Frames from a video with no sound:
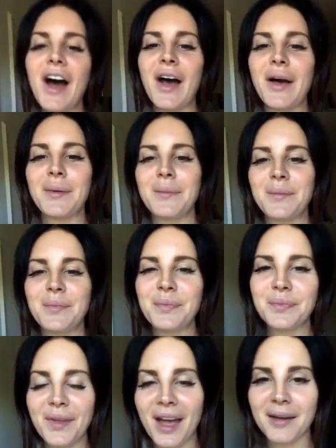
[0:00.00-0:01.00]
um,
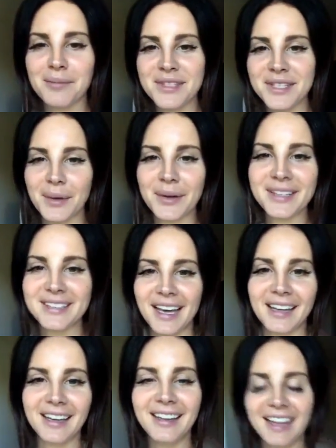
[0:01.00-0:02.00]
I'm so
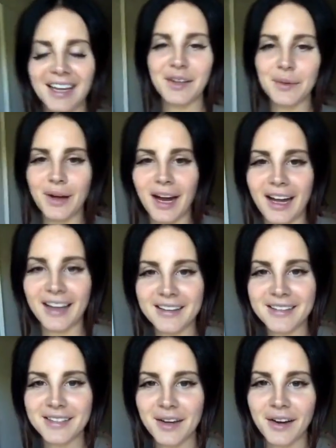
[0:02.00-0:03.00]
excited that you
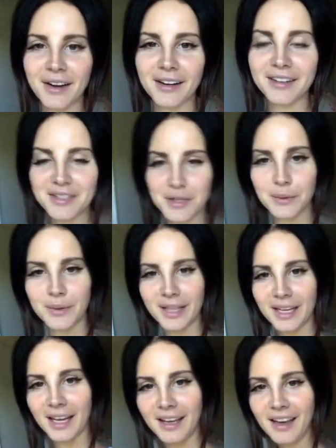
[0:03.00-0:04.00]
guys are tuning
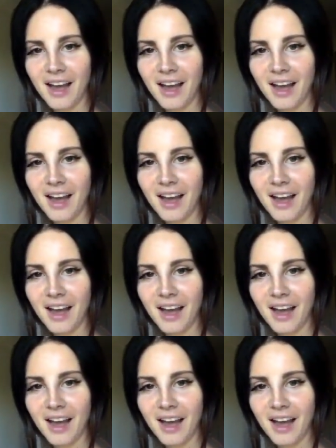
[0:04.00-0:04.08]
in.